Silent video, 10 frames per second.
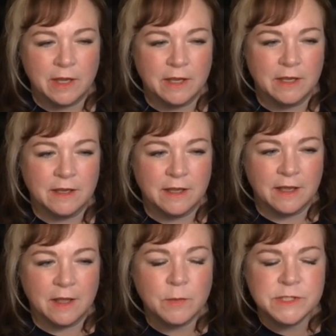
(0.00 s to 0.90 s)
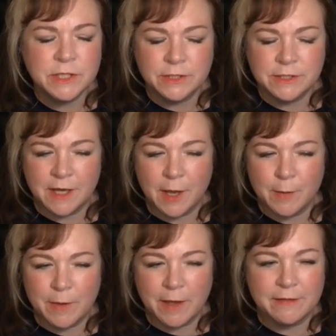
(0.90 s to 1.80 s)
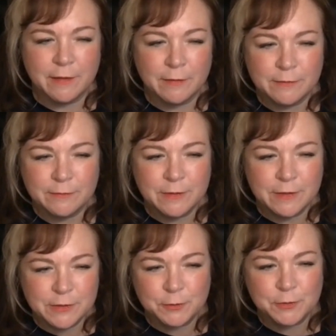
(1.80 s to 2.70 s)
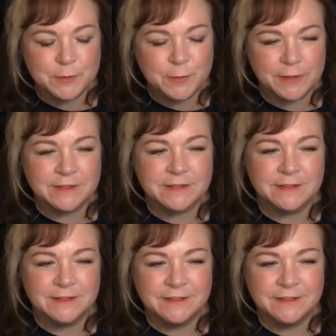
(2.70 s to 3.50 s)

working. Yeah. It was a good time back then in children's books.